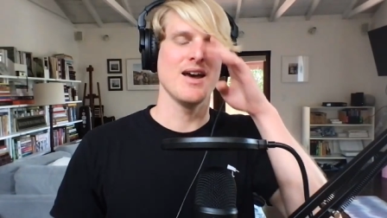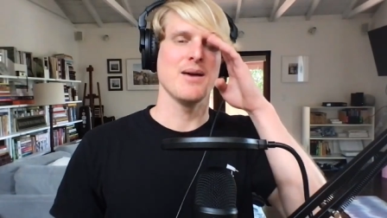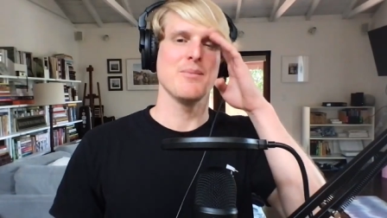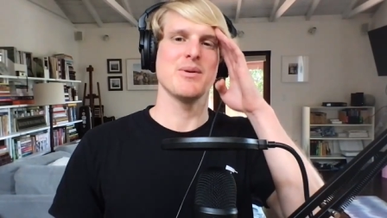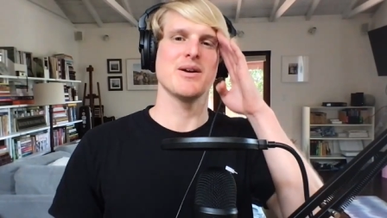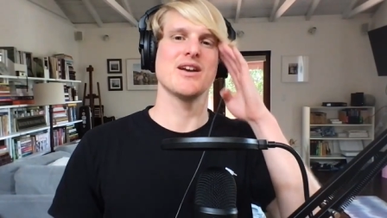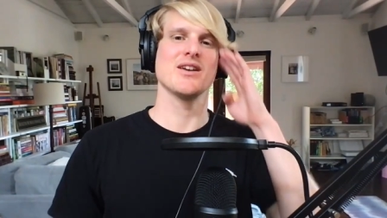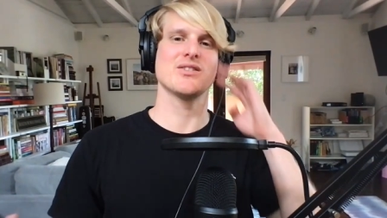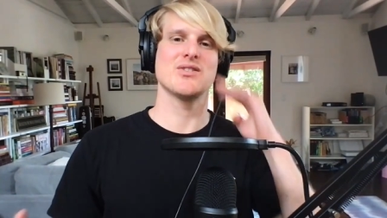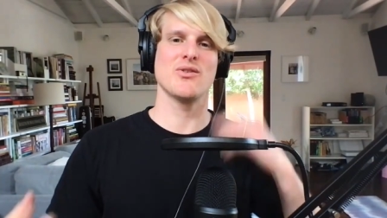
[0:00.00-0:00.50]

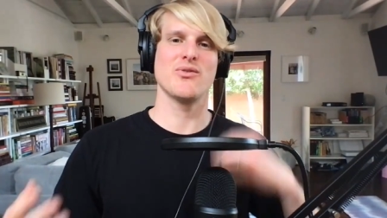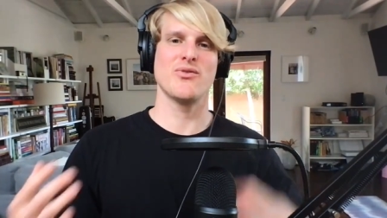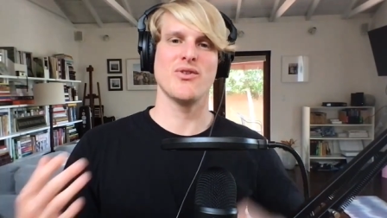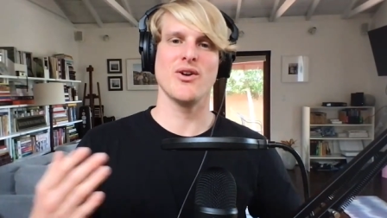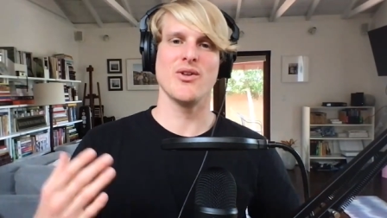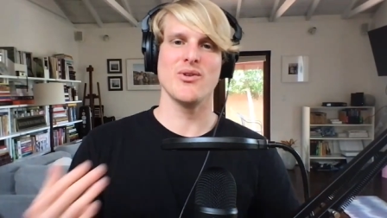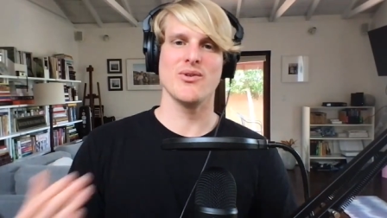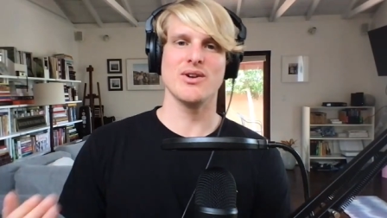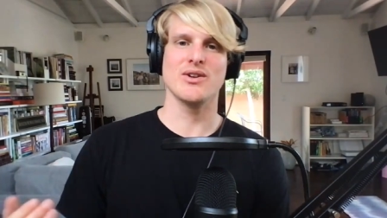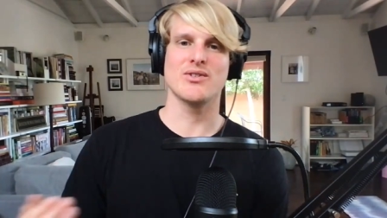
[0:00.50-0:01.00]
because the
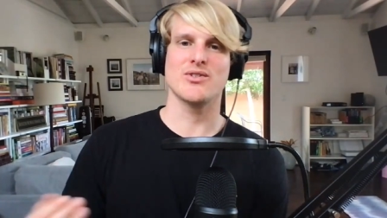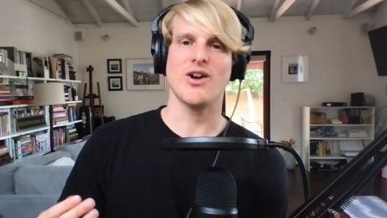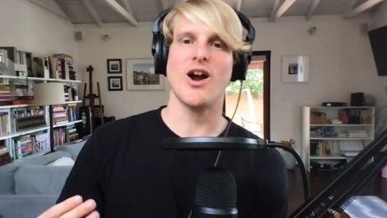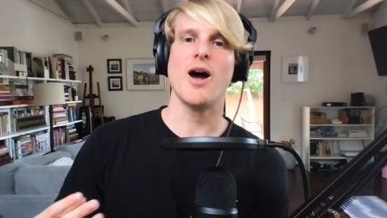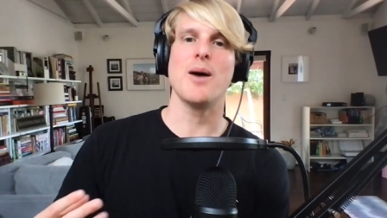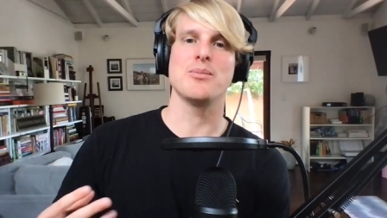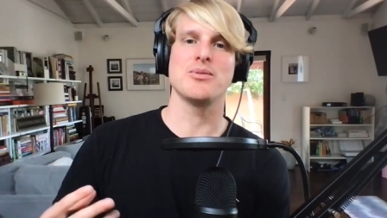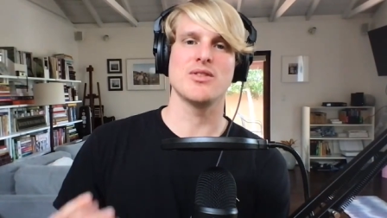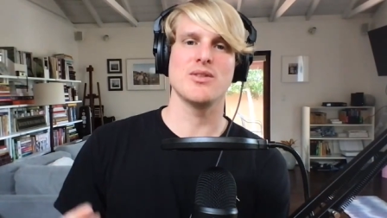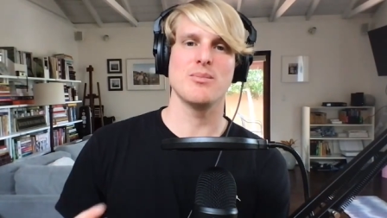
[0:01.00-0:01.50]
further it
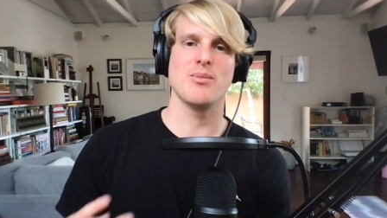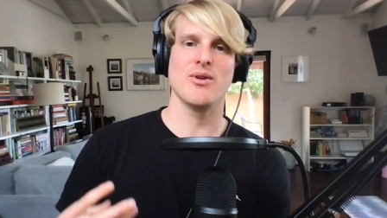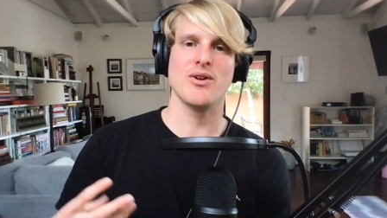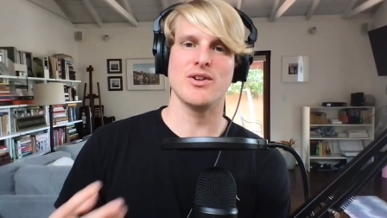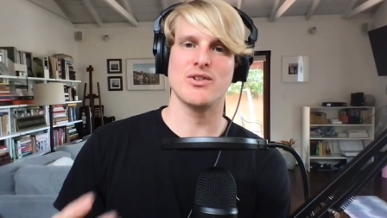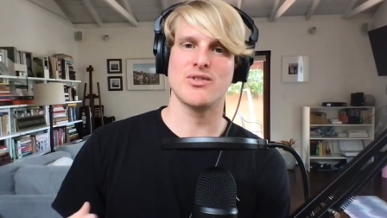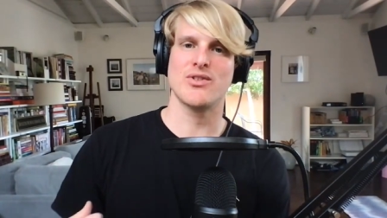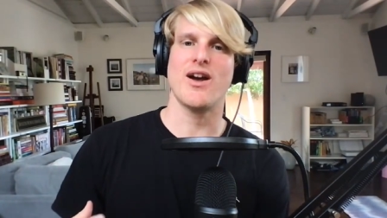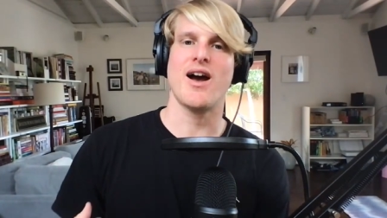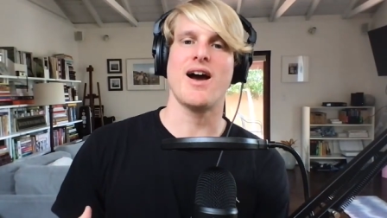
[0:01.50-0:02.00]
drops, the more
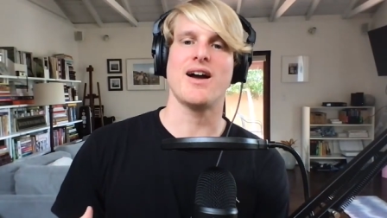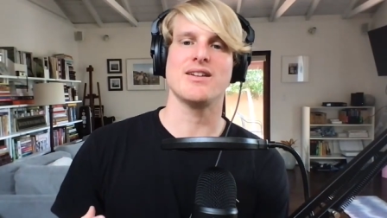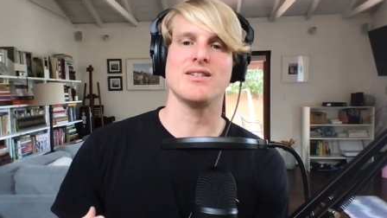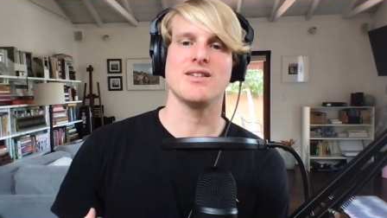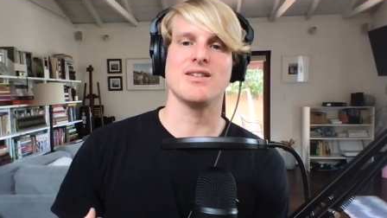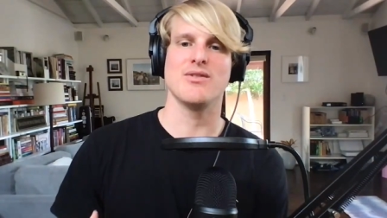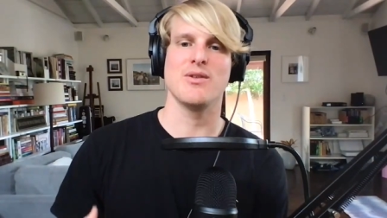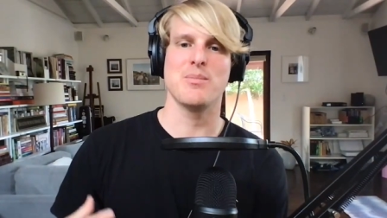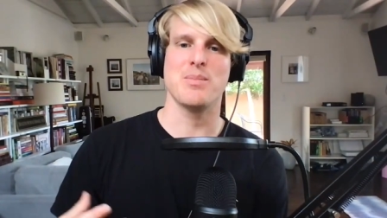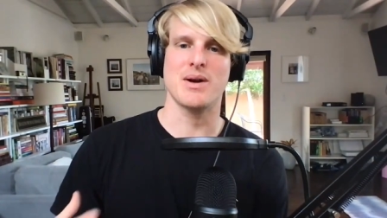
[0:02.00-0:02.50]

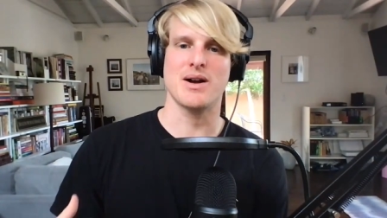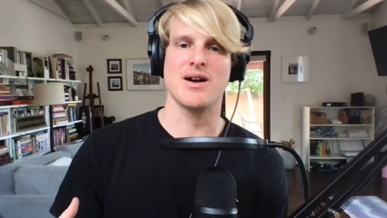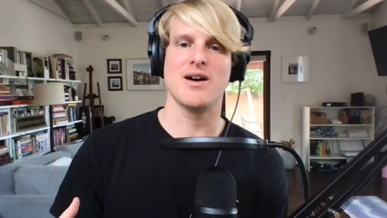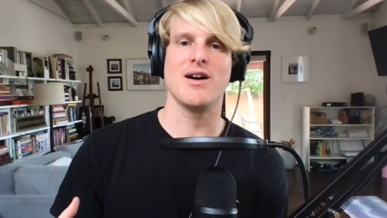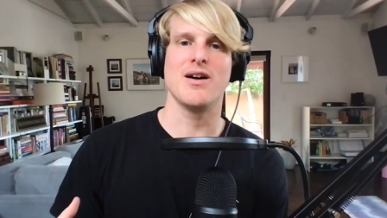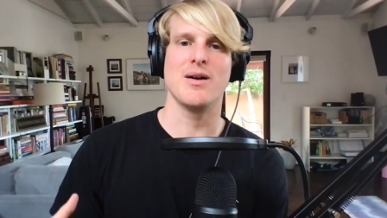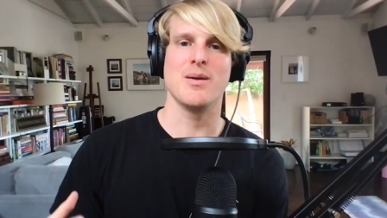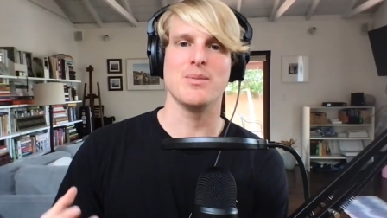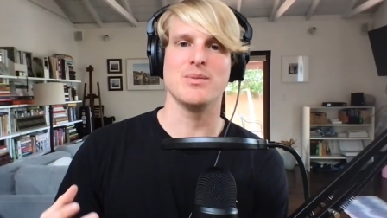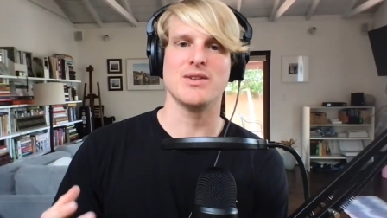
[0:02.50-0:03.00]
attractive it
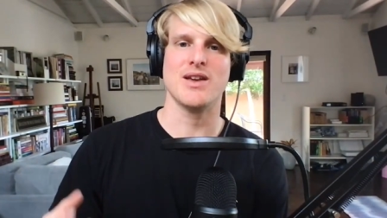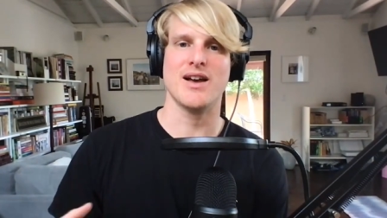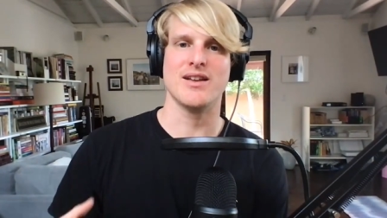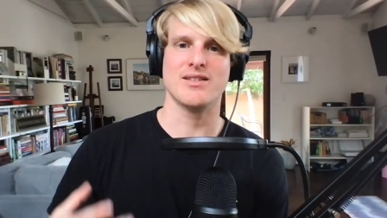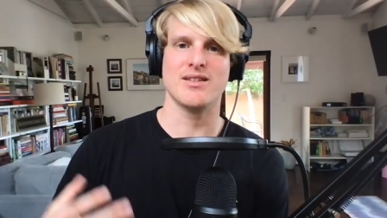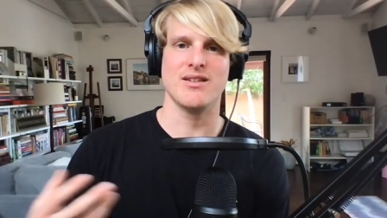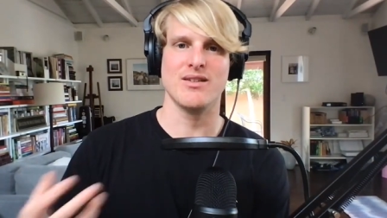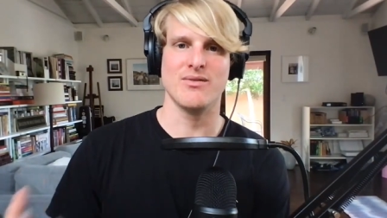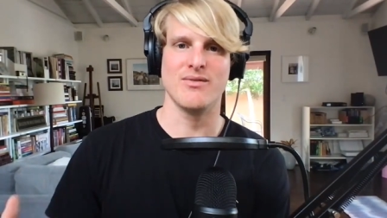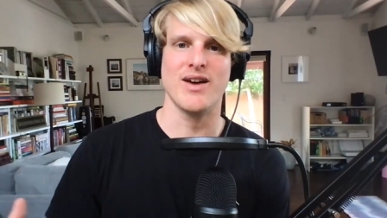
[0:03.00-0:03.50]
becomes
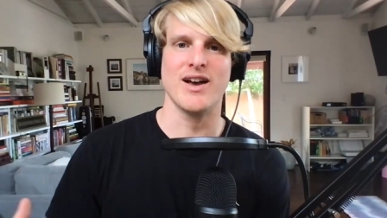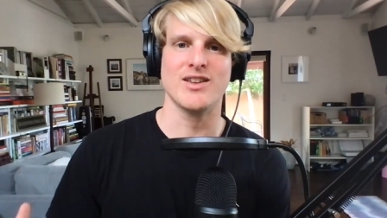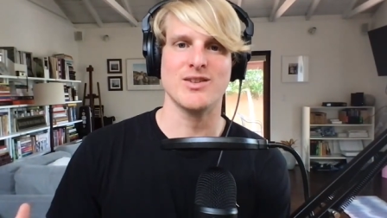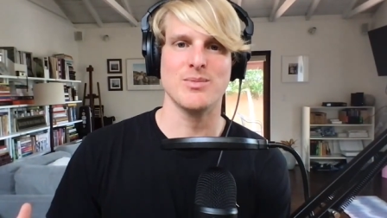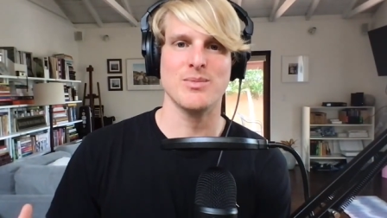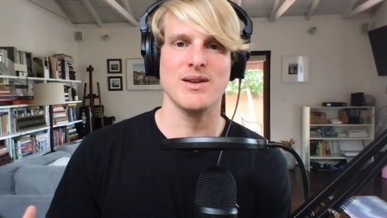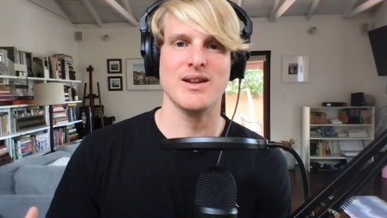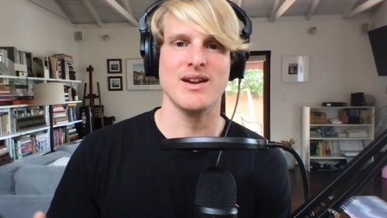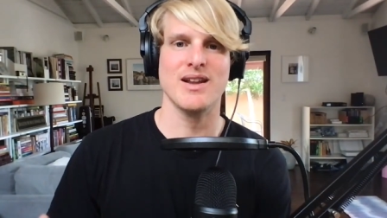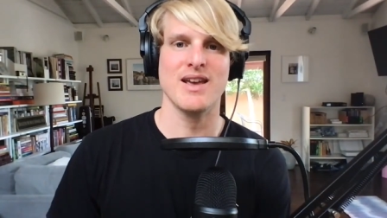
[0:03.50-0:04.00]
as an
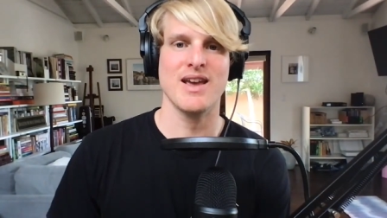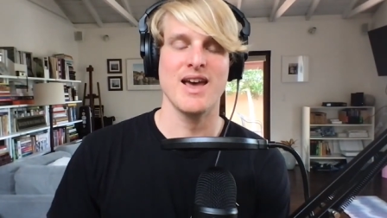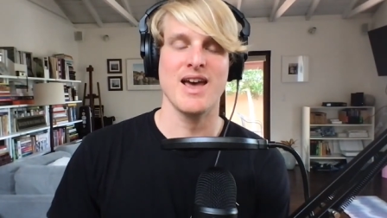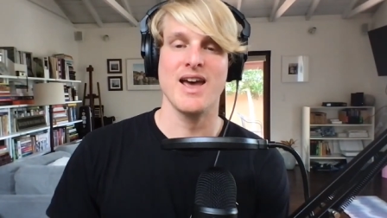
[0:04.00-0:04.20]
investment.